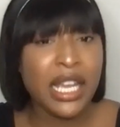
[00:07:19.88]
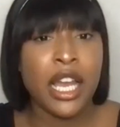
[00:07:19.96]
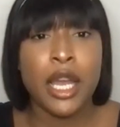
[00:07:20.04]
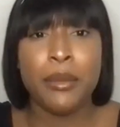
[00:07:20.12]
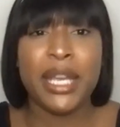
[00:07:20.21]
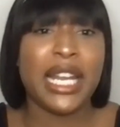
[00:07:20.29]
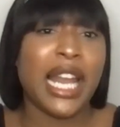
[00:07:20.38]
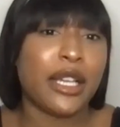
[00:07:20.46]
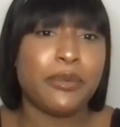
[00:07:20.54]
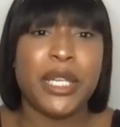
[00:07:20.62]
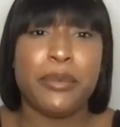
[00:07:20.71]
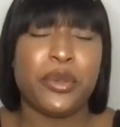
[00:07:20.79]
It
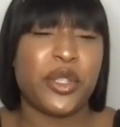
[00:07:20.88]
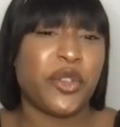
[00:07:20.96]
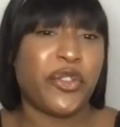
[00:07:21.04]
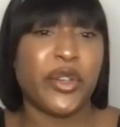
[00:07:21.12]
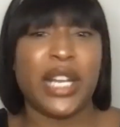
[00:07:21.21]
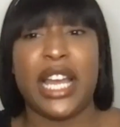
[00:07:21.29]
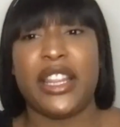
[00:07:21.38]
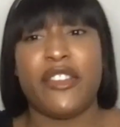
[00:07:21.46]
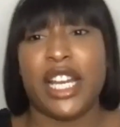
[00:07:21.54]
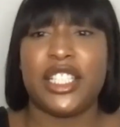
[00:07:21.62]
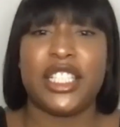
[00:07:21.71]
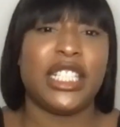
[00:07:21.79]
allows people to feel like they're
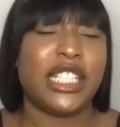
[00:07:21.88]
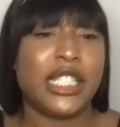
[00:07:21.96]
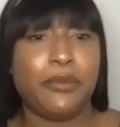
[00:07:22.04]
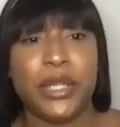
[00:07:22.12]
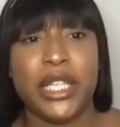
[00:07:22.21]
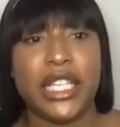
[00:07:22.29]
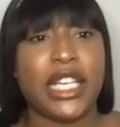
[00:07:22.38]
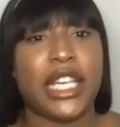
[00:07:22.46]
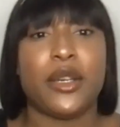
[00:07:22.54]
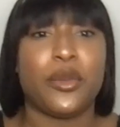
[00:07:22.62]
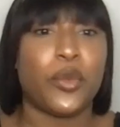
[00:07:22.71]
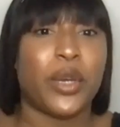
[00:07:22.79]
actually
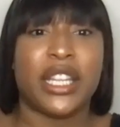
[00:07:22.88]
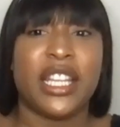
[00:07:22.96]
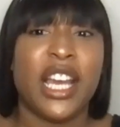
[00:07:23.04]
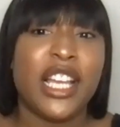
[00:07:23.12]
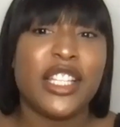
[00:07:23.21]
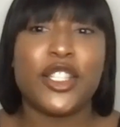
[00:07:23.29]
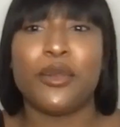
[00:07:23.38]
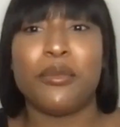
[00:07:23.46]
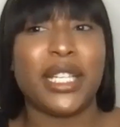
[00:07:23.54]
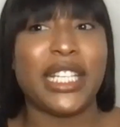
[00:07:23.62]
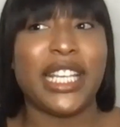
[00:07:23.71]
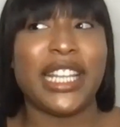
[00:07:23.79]
speaking with
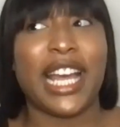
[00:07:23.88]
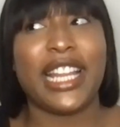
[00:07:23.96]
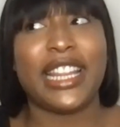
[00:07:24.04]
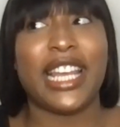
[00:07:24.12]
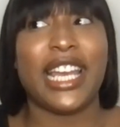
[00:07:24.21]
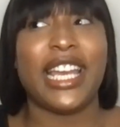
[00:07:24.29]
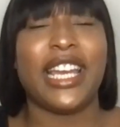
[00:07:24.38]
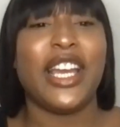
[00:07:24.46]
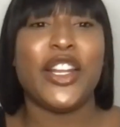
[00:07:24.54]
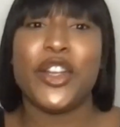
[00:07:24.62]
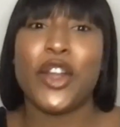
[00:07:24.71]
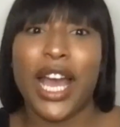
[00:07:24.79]
somebody that they're
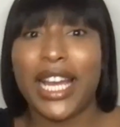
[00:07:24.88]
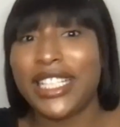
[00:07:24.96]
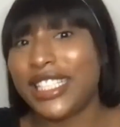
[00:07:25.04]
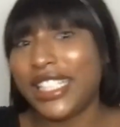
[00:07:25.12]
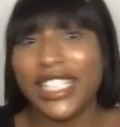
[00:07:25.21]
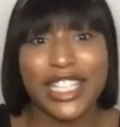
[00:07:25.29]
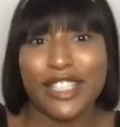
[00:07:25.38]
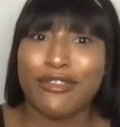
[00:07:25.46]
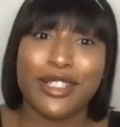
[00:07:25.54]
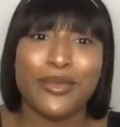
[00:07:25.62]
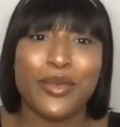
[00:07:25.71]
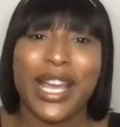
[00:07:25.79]
not actually in the
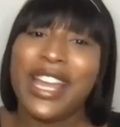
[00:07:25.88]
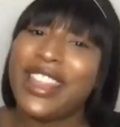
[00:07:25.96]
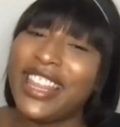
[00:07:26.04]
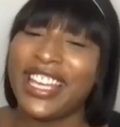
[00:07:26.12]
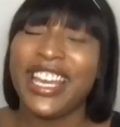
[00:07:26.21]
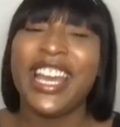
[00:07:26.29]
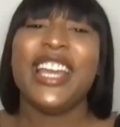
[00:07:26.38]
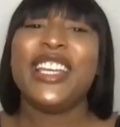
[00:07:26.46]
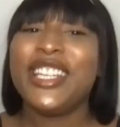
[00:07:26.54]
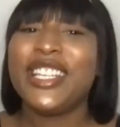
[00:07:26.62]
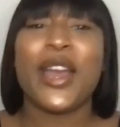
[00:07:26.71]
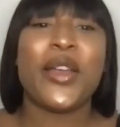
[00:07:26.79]
room with,
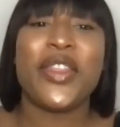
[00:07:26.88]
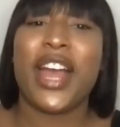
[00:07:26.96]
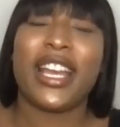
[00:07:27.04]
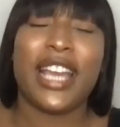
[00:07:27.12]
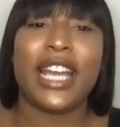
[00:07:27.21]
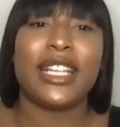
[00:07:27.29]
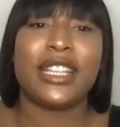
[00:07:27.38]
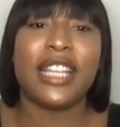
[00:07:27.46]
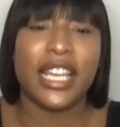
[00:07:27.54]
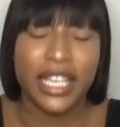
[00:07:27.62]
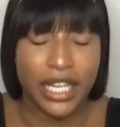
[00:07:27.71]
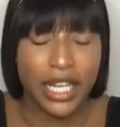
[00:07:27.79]
you know, and that kind of
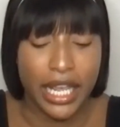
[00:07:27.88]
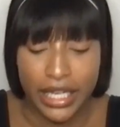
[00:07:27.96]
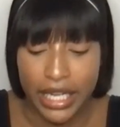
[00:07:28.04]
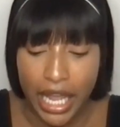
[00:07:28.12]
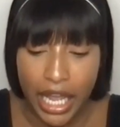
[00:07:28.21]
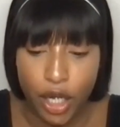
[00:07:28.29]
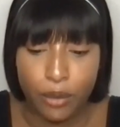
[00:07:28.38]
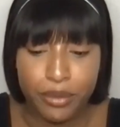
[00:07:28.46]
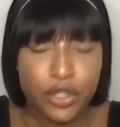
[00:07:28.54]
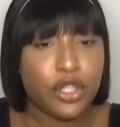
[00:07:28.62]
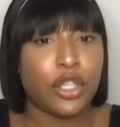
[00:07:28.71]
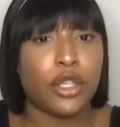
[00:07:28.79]
thing. And it
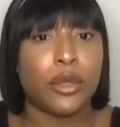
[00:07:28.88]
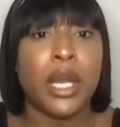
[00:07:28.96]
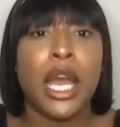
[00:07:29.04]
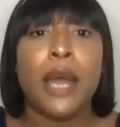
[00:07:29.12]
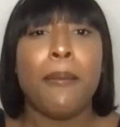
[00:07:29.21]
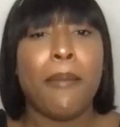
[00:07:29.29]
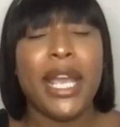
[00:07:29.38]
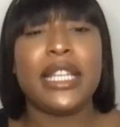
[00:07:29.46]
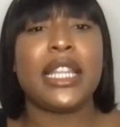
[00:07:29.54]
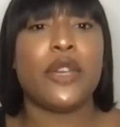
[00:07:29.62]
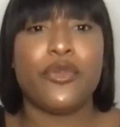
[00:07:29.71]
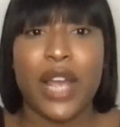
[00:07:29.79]
helps to make
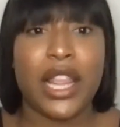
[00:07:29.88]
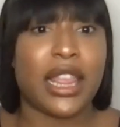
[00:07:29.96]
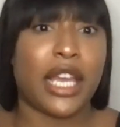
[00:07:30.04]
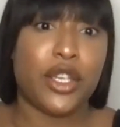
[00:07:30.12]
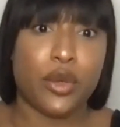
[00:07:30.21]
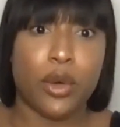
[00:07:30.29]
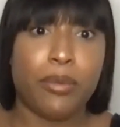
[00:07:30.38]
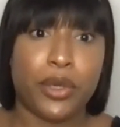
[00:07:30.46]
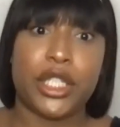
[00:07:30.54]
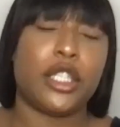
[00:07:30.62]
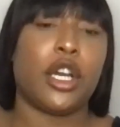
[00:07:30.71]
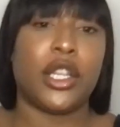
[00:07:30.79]
the event that you are
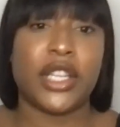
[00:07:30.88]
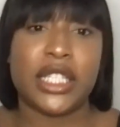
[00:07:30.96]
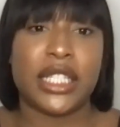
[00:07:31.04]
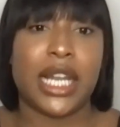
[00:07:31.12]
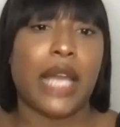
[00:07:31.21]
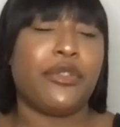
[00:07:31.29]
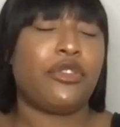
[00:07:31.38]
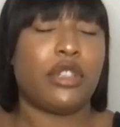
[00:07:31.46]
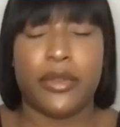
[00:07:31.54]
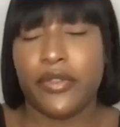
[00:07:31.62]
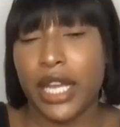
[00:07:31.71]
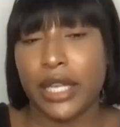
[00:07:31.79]
putting on, this live
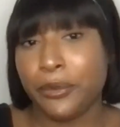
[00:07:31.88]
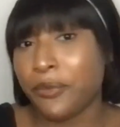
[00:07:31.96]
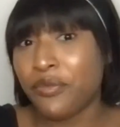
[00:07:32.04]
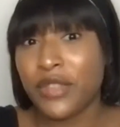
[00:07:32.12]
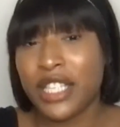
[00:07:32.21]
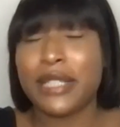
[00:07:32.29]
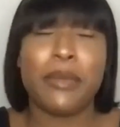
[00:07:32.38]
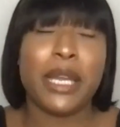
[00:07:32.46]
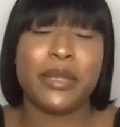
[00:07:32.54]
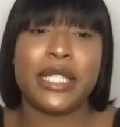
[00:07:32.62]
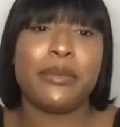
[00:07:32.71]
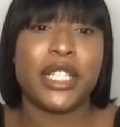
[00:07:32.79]
stream event, it's
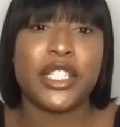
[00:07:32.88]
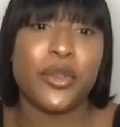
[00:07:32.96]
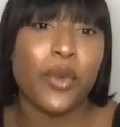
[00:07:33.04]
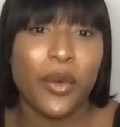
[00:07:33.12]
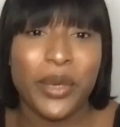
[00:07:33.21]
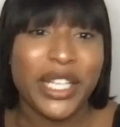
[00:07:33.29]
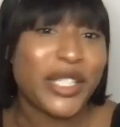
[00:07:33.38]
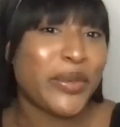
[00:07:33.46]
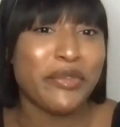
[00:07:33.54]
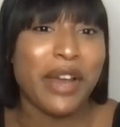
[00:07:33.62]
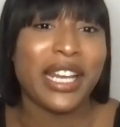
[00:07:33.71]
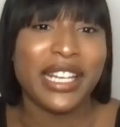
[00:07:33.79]
maybe similar to what we're
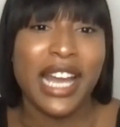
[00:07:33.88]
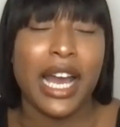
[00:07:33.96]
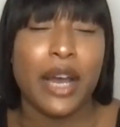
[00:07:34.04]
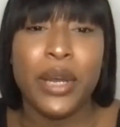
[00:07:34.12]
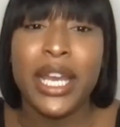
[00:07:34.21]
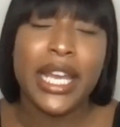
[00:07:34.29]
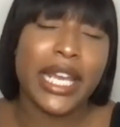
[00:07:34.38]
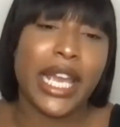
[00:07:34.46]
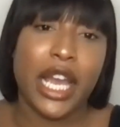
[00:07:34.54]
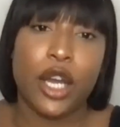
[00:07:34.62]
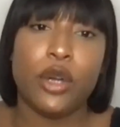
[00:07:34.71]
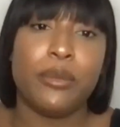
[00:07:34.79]
doing right now. It
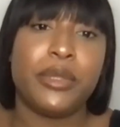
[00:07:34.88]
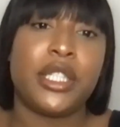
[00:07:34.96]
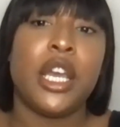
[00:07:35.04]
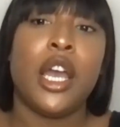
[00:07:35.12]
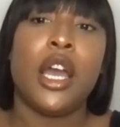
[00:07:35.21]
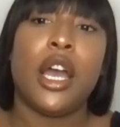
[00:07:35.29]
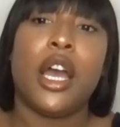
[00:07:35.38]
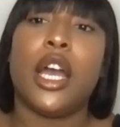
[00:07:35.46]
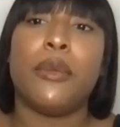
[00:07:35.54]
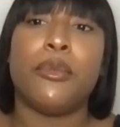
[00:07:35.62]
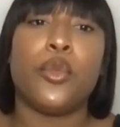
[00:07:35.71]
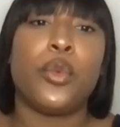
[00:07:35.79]
helps
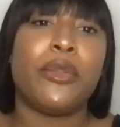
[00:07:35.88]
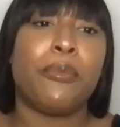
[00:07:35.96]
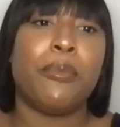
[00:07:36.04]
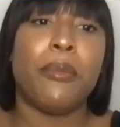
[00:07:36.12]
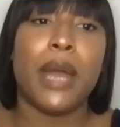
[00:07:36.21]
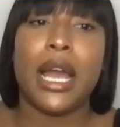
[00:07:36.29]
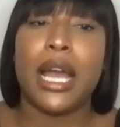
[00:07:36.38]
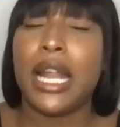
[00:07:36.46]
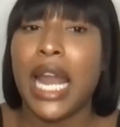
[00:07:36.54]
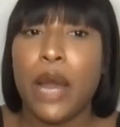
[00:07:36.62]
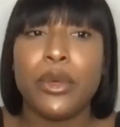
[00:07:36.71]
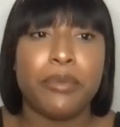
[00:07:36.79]
with
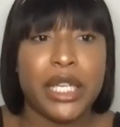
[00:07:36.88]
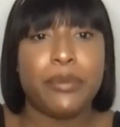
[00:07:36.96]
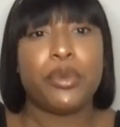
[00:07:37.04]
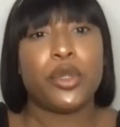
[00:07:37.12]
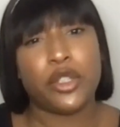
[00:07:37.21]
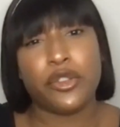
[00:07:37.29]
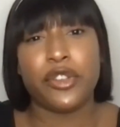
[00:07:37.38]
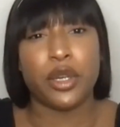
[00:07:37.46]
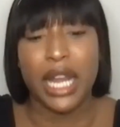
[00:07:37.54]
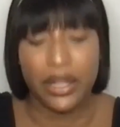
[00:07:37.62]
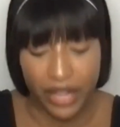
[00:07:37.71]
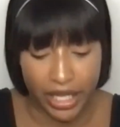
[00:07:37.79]
allowing people to feel
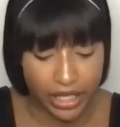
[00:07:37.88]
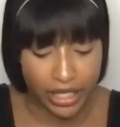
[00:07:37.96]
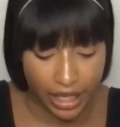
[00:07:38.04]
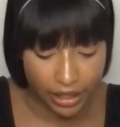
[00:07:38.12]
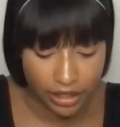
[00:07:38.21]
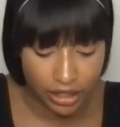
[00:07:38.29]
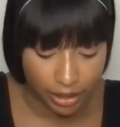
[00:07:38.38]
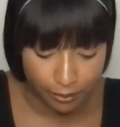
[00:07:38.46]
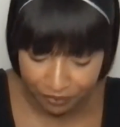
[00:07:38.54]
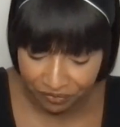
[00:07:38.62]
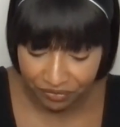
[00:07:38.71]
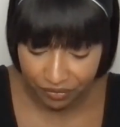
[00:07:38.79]
like they're connected.
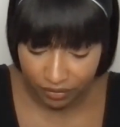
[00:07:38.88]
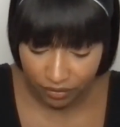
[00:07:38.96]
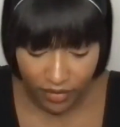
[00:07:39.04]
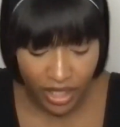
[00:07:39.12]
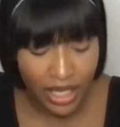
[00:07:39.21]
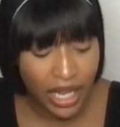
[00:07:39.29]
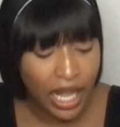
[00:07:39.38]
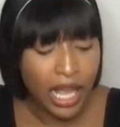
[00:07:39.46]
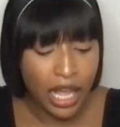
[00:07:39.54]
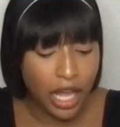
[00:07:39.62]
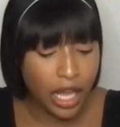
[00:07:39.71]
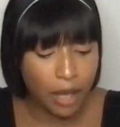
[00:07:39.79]

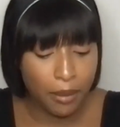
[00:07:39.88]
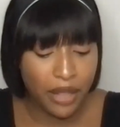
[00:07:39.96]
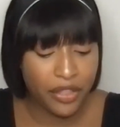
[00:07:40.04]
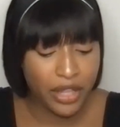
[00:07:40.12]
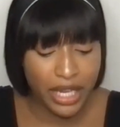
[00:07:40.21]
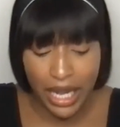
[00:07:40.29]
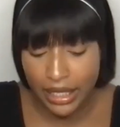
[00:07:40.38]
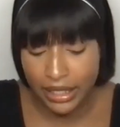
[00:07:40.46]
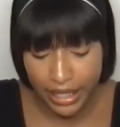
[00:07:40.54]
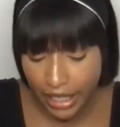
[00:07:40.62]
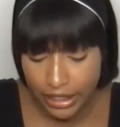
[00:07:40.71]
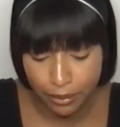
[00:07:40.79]
The
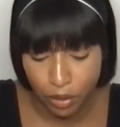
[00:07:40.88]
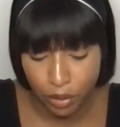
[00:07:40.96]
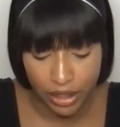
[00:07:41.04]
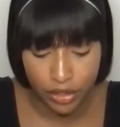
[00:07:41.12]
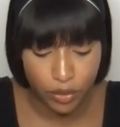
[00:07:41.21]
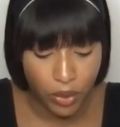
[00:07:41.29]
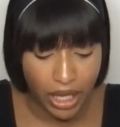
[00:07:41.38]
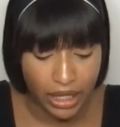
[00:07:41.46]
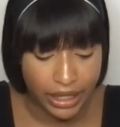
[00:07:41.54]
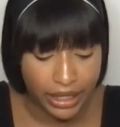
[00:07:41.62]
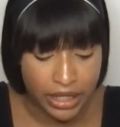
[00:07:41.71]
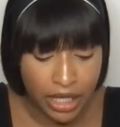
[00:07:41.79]
next point as well
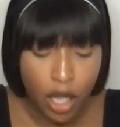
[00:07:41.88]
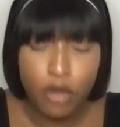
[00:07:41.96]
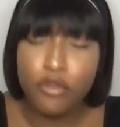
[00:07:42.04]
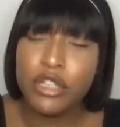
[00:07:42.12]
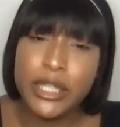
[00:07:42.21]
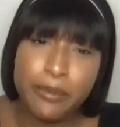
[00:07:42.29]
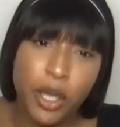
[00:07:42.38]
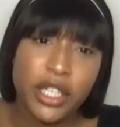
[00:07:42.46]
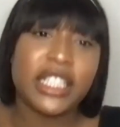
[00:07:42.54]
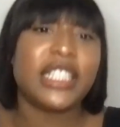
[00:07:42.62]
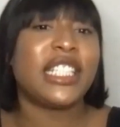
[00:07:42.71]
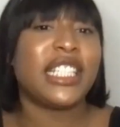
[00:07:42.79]
is
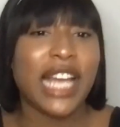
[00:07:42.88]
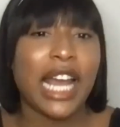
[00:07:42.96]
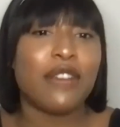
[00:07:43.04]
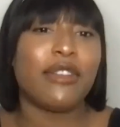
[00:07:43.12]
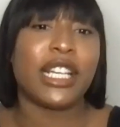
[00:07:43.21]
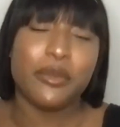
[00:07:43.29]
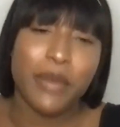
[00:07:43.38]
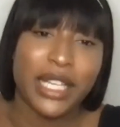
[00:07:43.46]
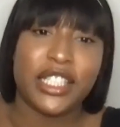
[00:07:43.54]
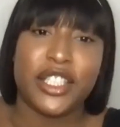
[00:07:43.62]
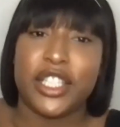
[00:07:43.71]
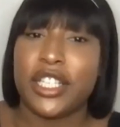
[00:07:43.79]
responding to direct
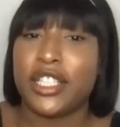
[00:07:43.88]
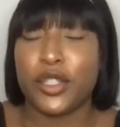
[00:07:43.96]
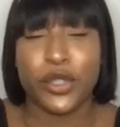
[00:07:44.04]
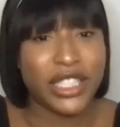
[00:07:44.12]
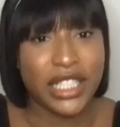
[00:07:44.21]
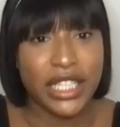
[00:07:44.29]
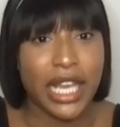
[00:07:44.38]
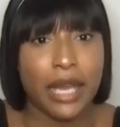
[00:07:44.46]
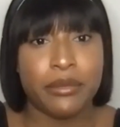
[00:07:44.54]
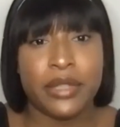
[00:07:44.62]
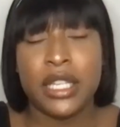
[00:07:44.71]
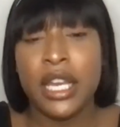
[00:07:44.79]
messages or
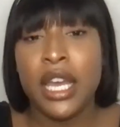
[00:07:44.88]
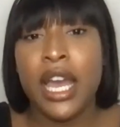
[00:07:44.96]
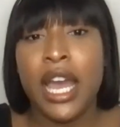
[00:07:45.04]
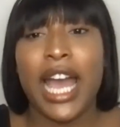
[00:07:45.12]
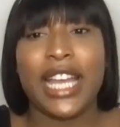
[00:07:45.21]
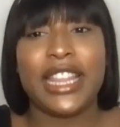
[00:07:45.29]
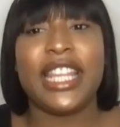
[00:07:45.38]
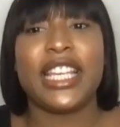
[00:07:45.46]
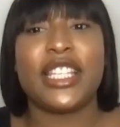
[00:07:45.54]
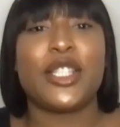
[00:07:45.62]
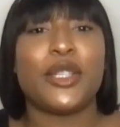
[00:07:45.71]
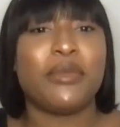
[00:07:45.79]
DMs. I
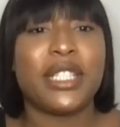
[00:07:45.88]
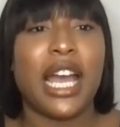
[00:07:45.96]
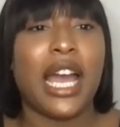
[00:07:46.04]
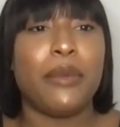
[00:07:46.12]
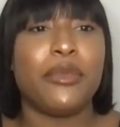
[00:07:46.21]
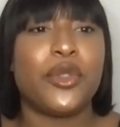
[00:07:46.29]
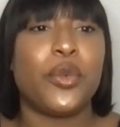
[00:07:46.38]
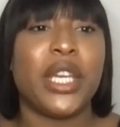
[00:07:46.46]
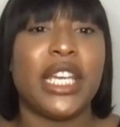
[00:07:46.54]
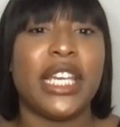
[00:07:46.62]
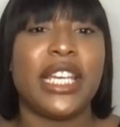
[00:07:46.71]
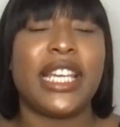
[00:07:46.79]
think sometimes
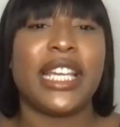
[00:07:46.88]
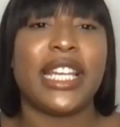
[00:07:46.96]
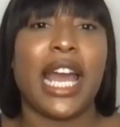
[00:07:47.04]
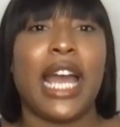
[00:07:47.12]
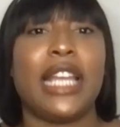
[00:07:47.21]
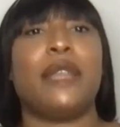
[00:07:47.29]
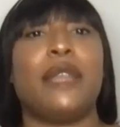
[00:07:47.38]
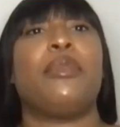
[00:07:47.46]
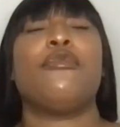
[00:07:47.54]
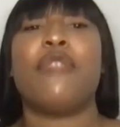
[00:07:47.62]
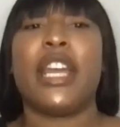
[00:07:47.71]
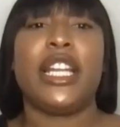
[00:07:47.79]
we can either
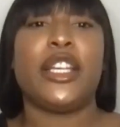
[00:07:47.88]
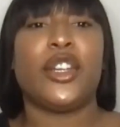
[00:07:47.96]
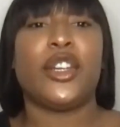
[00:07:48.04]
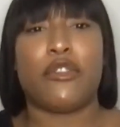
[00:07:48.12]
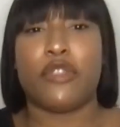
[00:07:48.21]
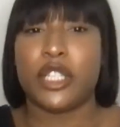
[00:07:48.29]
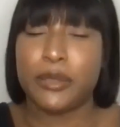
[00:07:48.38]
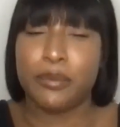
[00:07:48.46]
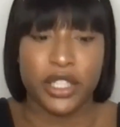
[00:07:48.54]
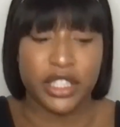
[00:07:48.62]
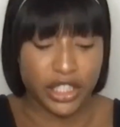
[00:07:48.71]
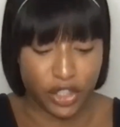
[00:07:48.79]
be really good at
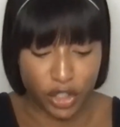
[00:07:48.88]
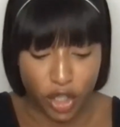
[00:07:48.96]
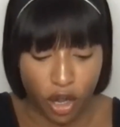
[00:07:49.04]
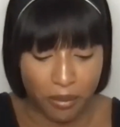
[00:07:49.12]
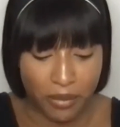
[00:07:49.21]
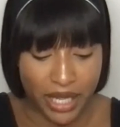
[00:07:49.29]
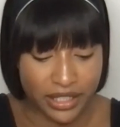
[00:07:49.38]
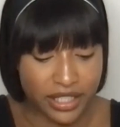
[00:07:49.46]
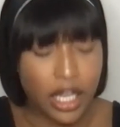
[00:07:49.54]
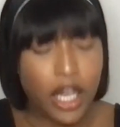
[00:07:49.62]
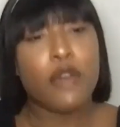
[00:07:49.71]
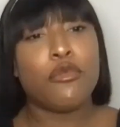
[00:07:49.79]
responding to
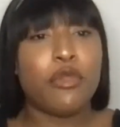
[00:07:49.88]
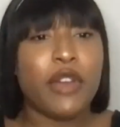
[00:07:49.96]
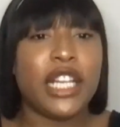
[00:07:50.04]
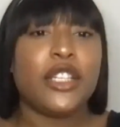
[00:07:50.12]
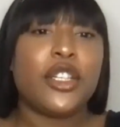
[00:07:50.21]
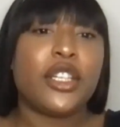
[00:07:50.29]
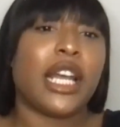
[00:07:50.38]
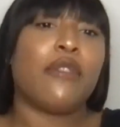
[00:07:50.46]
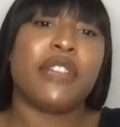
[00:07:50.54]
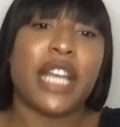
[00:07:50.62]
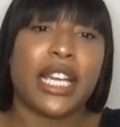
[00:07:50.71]
comments, really good at